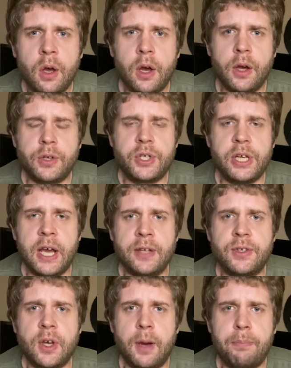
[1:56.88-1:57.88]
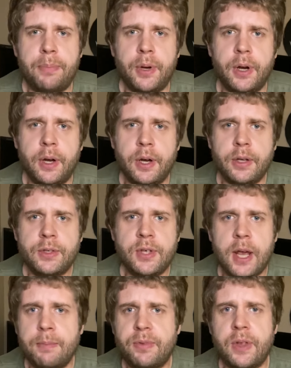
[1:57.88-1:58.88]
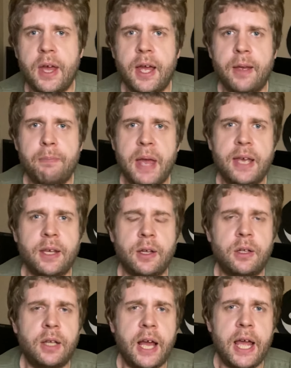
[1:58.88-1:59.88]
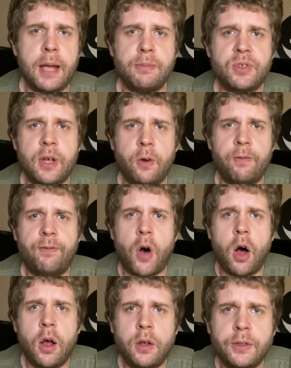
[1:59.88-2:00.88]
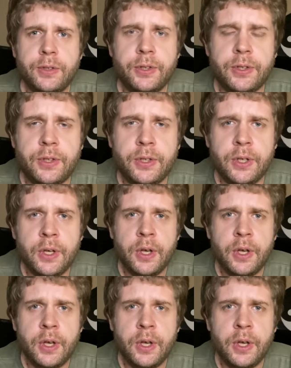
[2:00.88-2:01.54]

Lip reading: She ends up, same thing, making claims that are false.